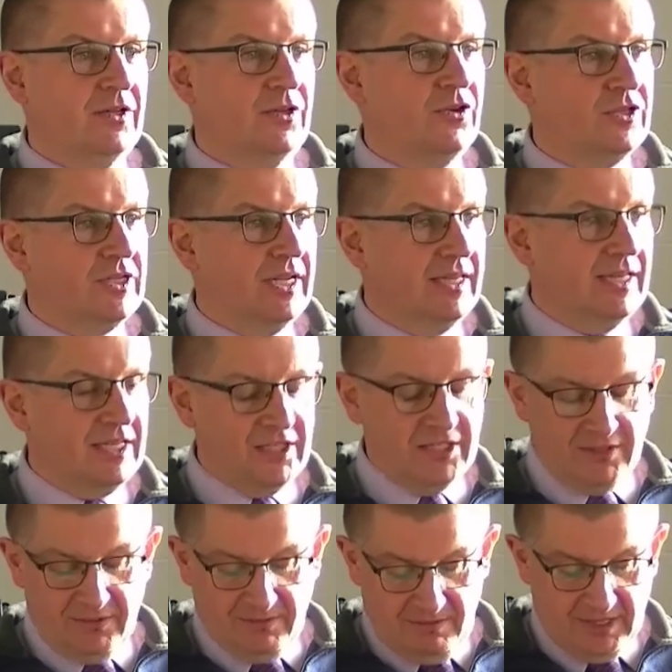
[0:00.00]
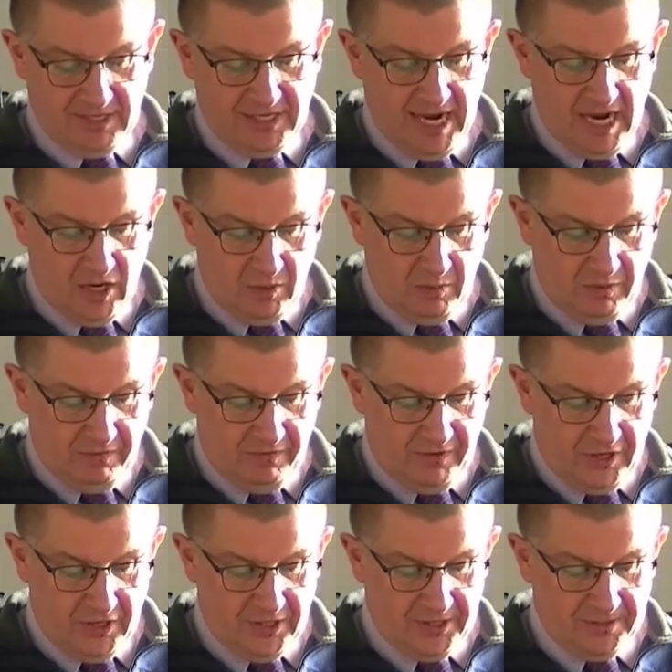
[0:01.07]
using this terrible
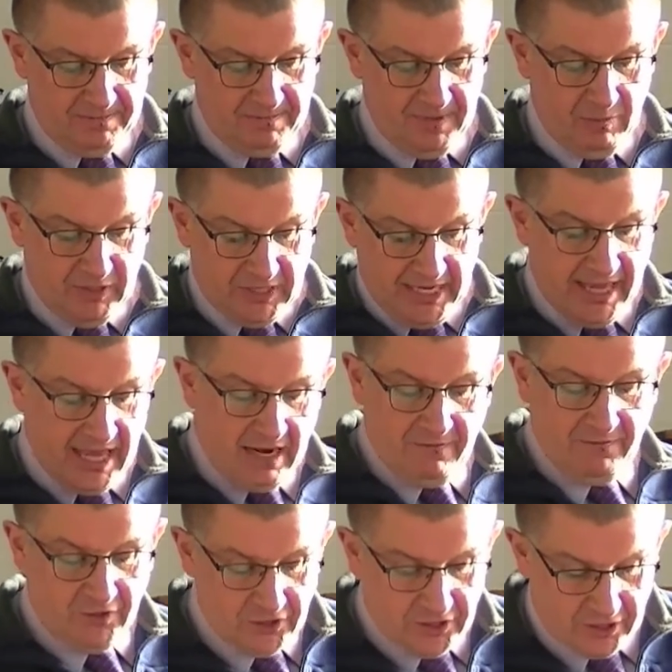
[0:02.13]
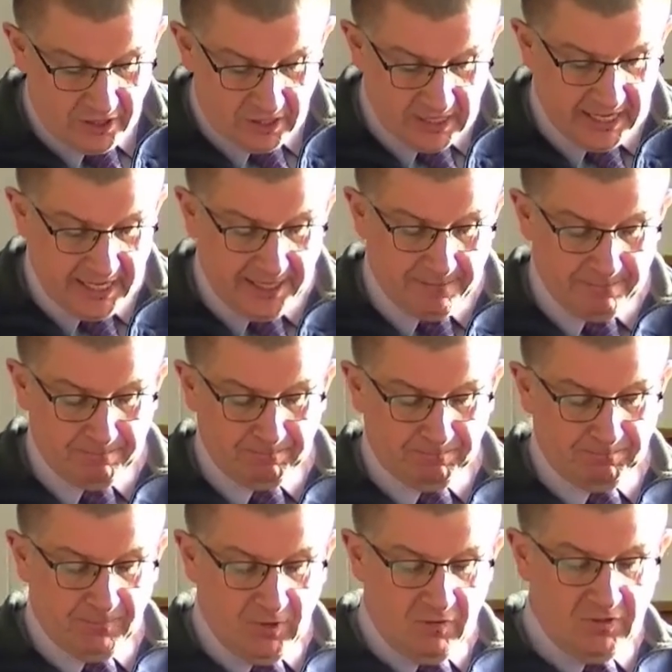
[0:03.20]
flood. And we see that in verse 13
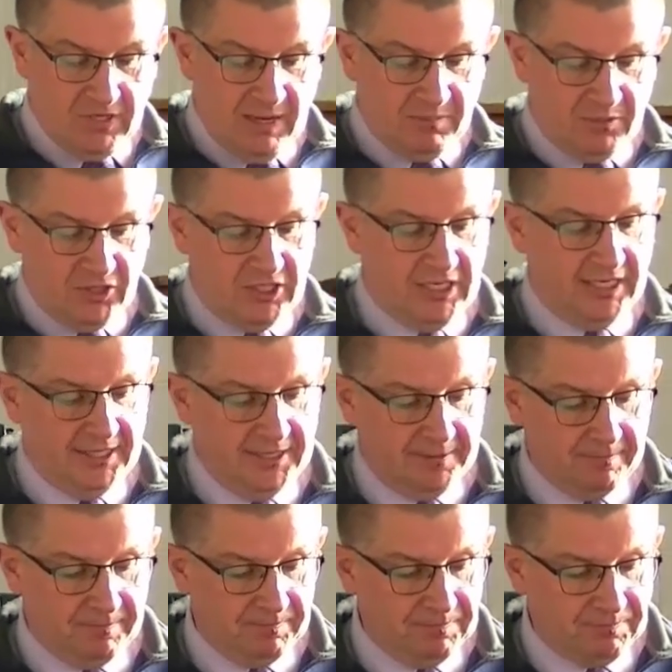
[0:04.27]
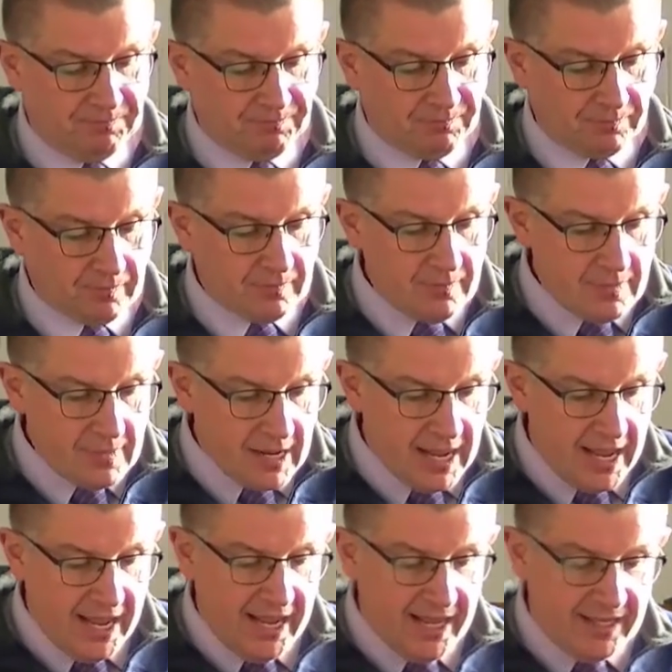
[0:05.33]
of chapter 6.
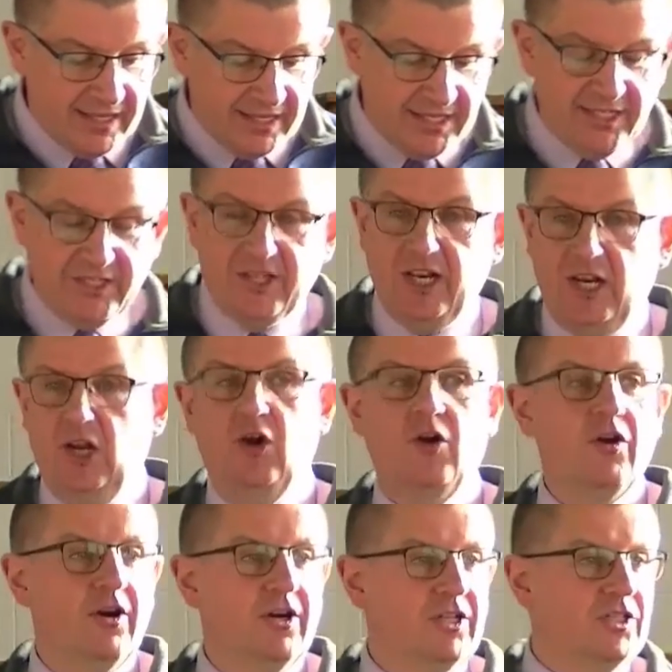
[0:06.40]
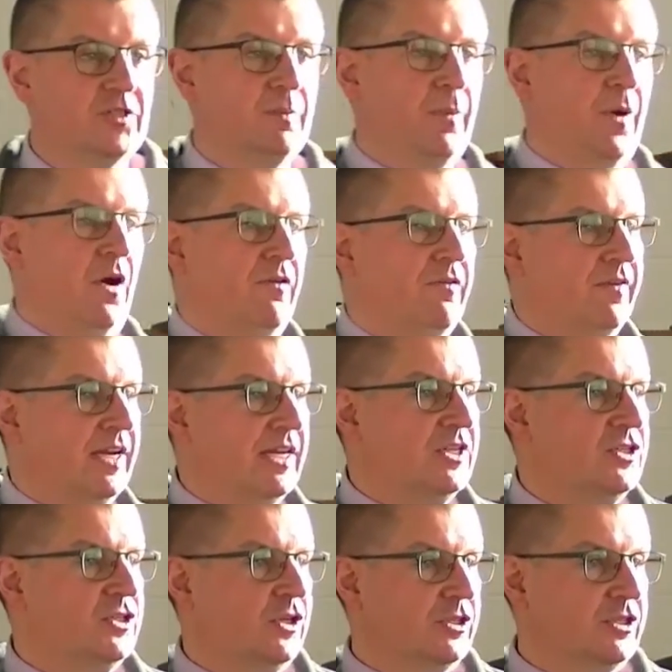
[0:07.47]
This is the Lord's
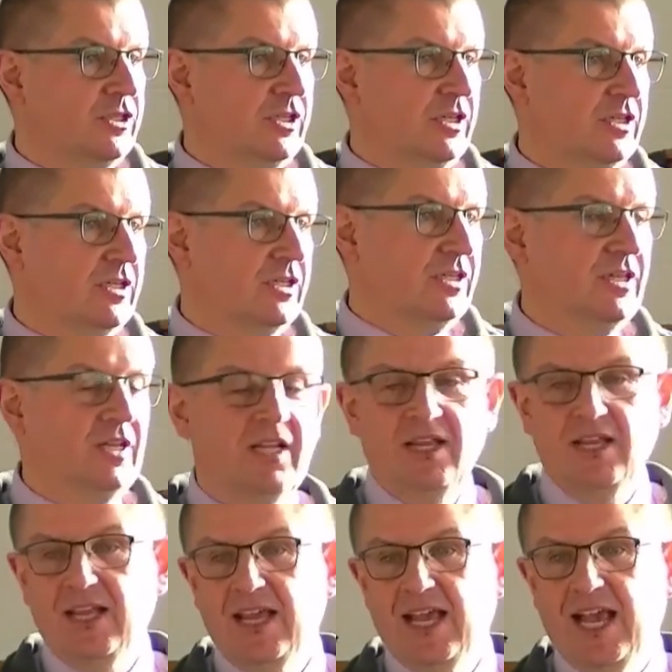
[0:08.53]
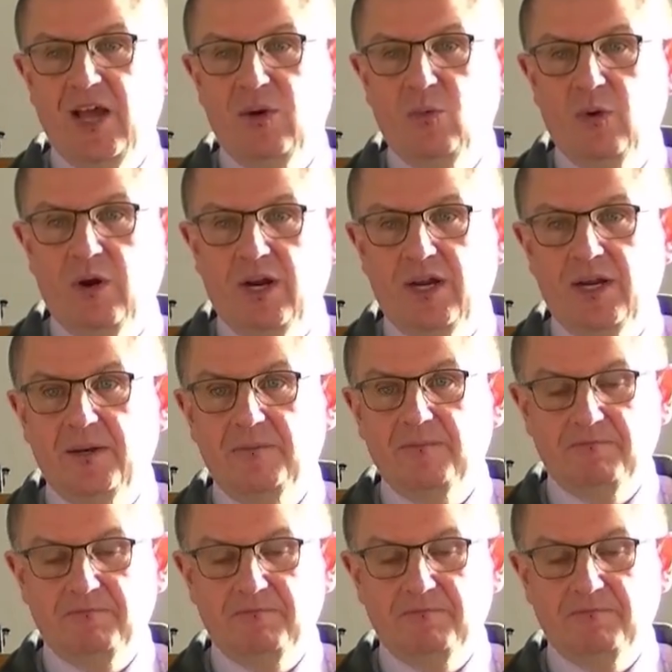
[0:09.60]
perfect justice at work.